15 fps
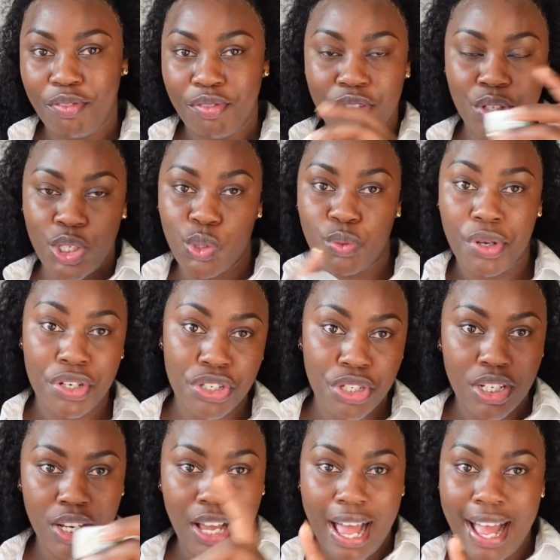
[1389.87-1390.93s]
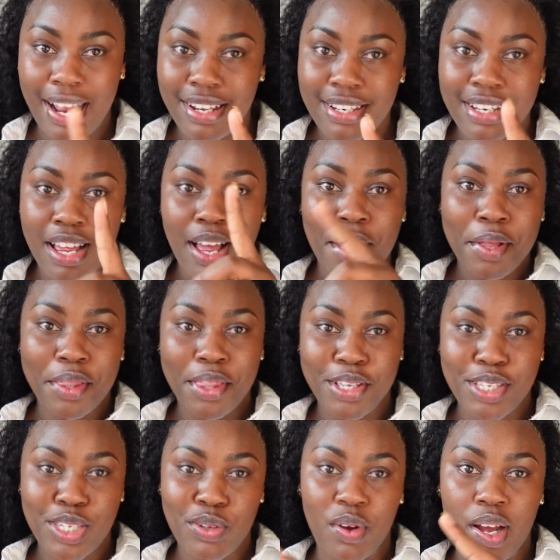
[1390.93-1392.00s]
switch, add
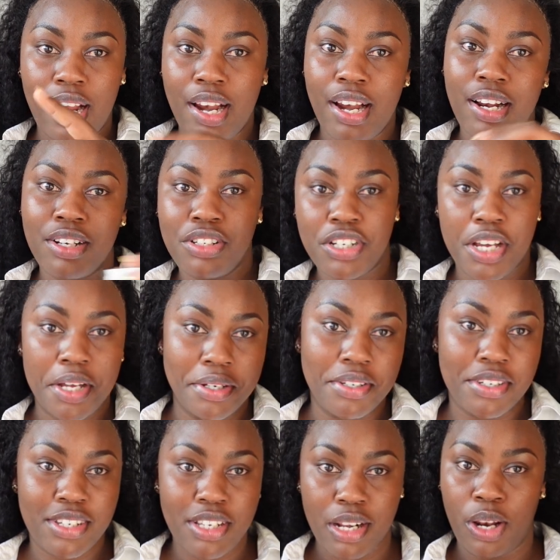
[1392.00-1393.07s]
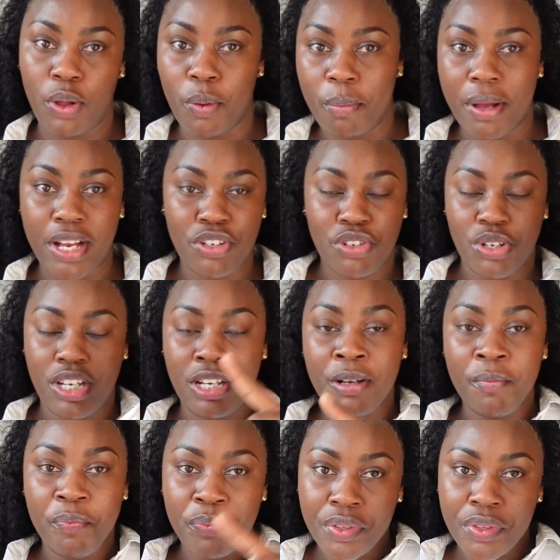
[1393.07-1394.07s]
this one, change the low battery,